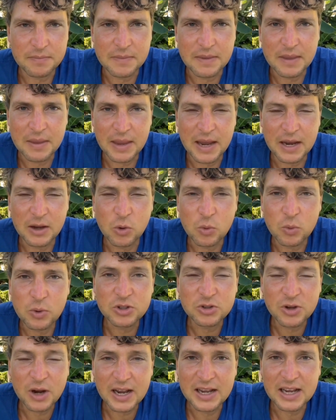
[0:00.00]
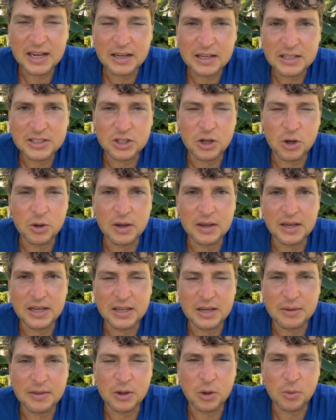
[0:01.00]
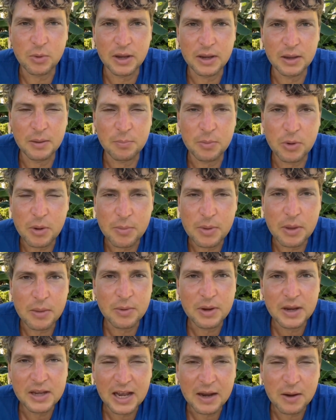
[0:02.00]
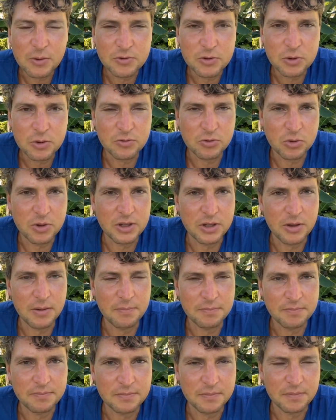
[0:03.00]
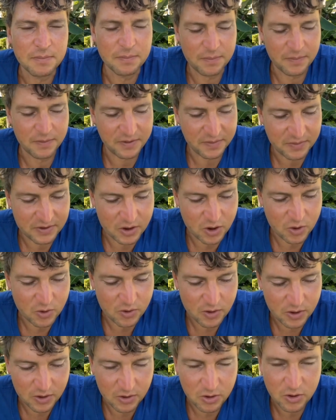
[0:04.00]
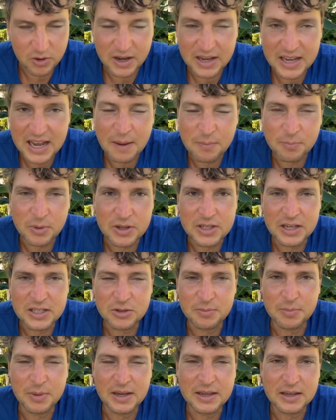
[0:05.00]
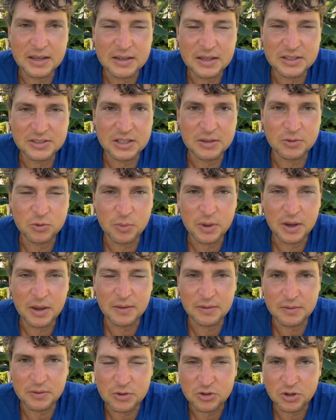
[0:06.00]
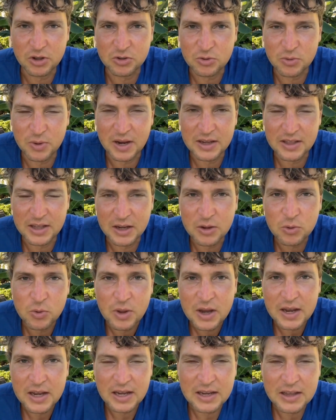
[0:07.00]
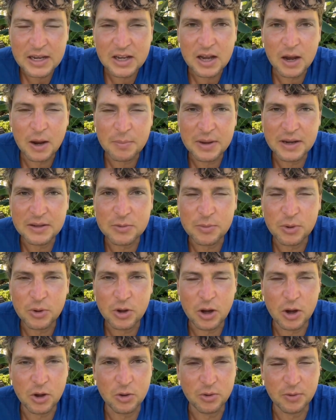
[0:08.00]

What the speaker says: And coin tracking is currently giving away a premium account for free. So you can now participate in this giveaway. Just write giveaway in the comments below.